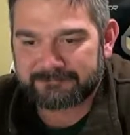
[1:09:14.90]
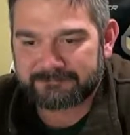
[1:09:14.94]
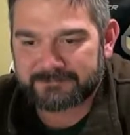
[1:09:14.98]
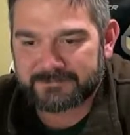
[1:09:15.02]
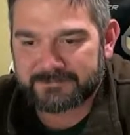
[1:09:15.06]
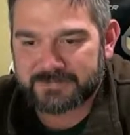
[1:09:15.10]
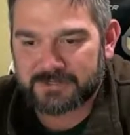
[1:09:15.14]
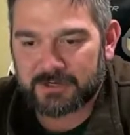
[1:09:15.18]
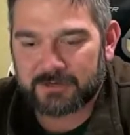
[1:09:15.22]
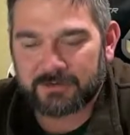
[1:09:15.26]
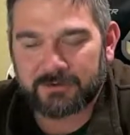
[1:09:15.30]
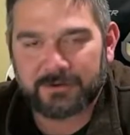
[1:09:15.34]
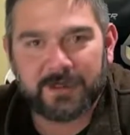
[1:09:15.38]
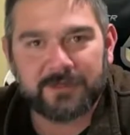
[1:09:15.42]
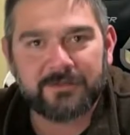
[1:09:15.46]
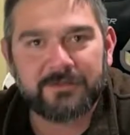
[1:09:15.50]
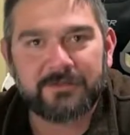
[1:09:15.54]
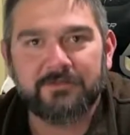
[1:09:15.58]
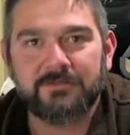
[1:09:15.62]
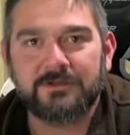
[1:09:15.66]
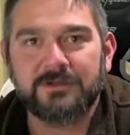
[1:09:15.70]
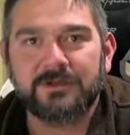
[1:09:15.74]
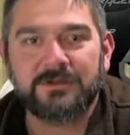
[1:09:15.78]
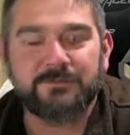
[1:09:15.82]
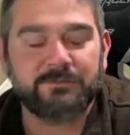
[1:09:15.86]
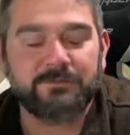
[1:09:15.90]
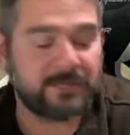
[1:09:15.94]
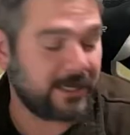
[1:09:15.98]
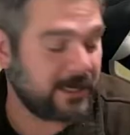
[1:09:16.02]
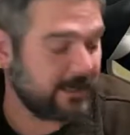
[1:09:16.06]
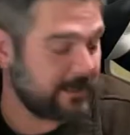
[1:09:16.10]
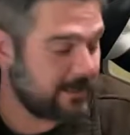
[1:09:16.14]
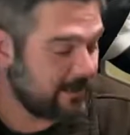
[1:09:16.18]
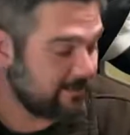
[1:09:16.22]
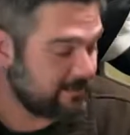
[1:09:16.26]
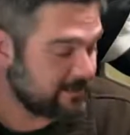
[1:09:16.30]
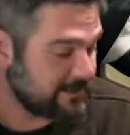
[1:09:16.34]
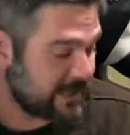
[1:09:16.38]
So nothing really
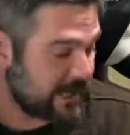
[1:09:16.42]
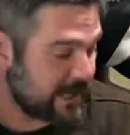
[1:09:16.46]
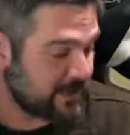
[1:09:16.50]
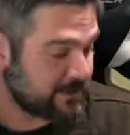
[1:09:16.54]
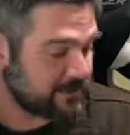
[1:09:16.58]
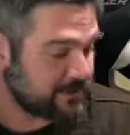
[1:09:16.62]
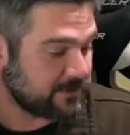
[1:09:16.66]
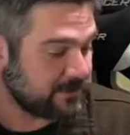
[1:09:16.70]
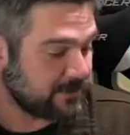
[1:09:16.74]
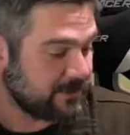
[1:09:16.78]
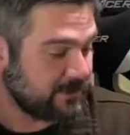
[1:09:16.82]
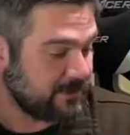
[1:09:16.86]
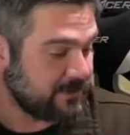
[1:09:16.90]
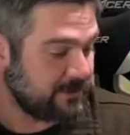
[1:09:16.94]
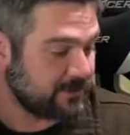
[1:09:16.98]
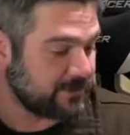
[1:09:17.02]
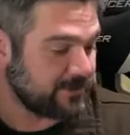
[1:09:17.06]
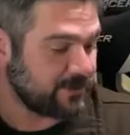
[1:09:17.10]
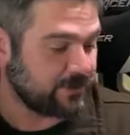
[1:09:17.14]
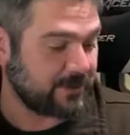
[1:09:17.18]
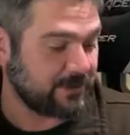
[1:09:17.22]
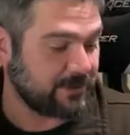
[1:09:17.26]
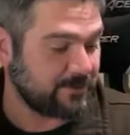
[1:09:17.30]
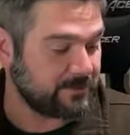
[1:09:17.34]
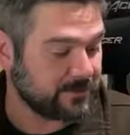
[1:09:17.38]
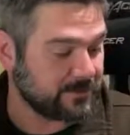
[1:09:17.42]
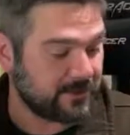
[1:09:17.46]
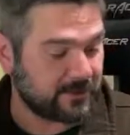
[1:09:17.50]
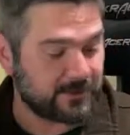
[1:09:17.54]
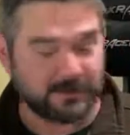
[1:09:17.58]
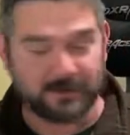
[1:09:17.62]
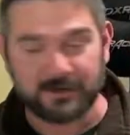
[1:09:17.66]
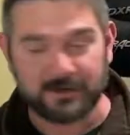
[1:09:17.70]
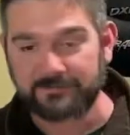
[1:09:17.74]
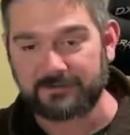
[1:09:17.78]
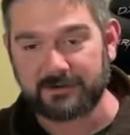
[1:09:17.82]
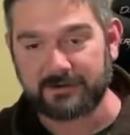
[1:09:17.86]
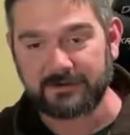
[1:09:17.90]
planned. The stream started
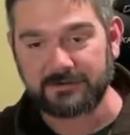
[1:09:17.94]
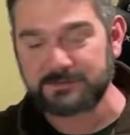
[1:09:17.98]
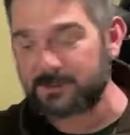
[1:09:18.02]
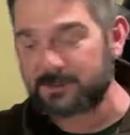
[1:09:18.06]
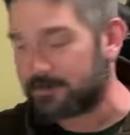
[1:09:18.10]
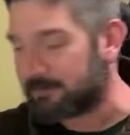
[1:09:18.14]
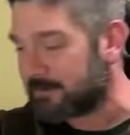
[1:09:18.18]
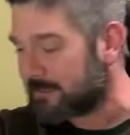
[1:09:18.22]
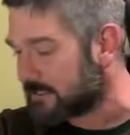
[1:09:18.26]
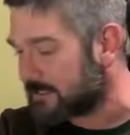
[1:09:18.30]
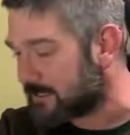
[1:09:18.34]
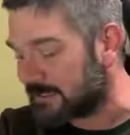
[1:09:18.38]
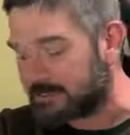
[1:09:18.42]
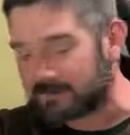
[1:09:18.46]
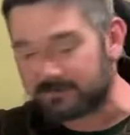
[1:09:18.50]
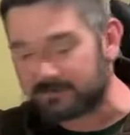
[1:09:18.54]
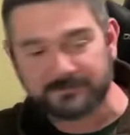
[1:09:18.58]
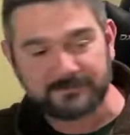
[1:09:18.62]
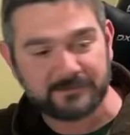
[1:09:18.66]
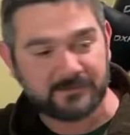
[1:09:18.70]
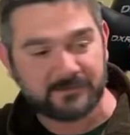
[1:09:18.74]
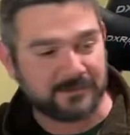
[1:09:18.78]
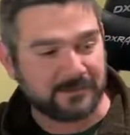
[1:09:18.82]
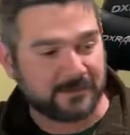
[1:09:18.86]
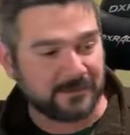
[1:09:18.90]
off, I was by myself.